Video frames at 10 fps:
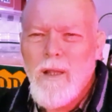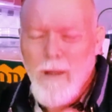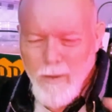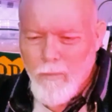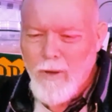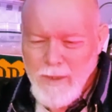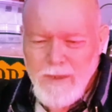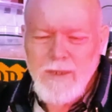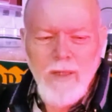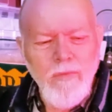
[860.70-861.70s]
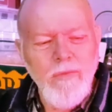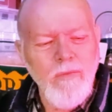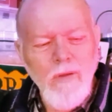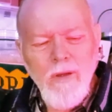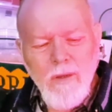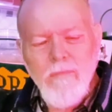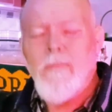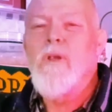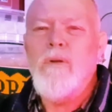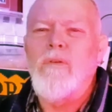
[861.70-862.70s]
Like white stuff, like
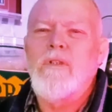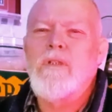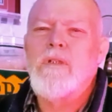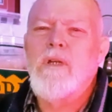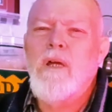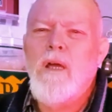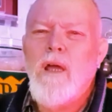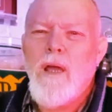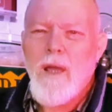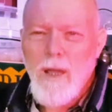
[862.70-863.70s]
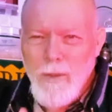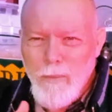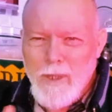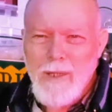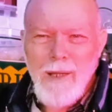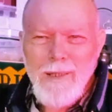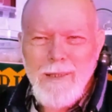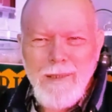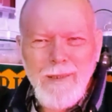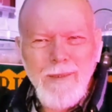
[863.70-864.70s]
balloons. And we cut
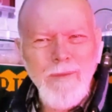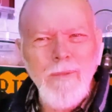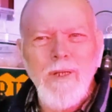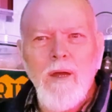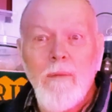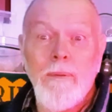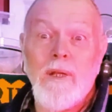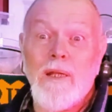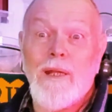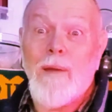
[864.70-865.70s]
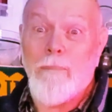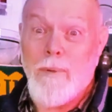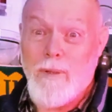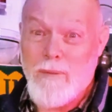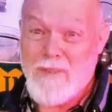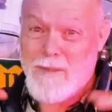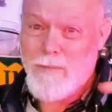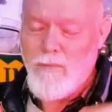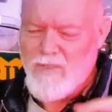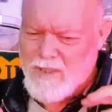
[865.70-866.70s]
it, and when you open it up, it was
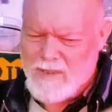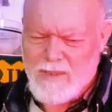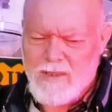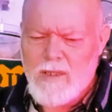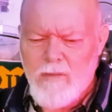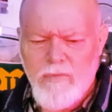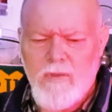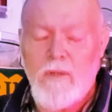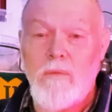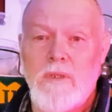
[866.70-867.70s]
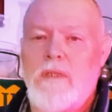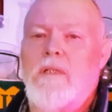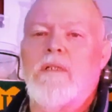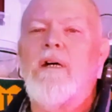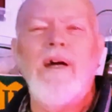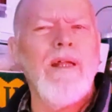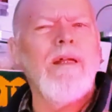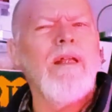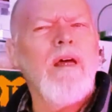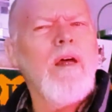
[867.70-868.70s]
all the stuff that was inside,
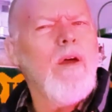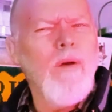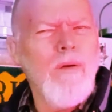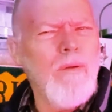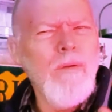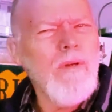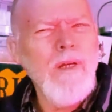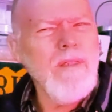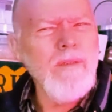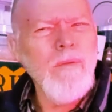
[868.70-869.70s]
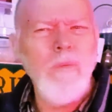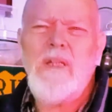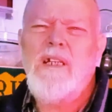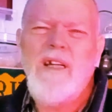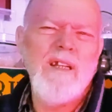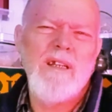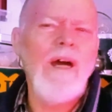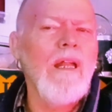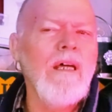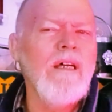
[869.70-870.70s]
and all kinds of weird
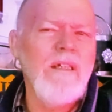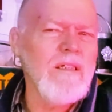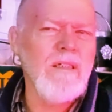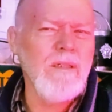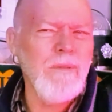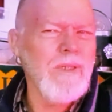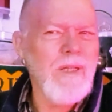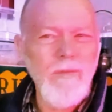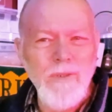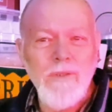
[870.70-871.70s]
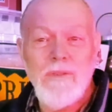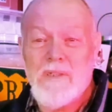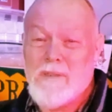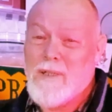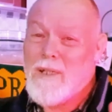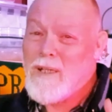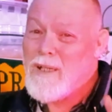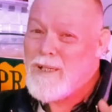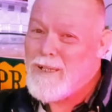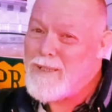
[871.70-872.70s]
colors and what have you, and
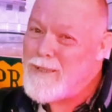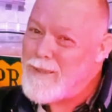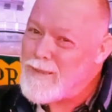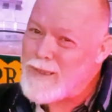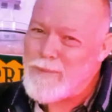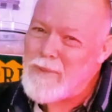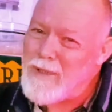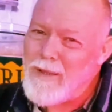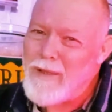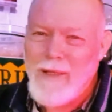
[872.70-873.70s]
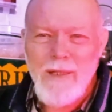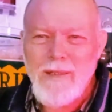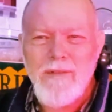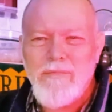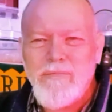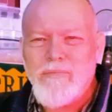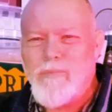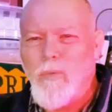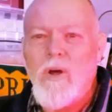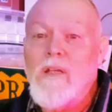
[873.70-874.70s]
it didn't smell that
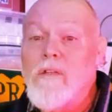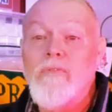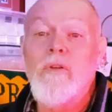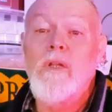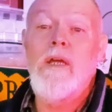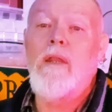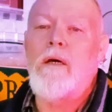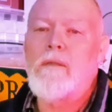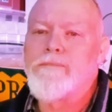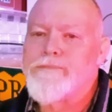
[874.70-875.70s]
wonderful either.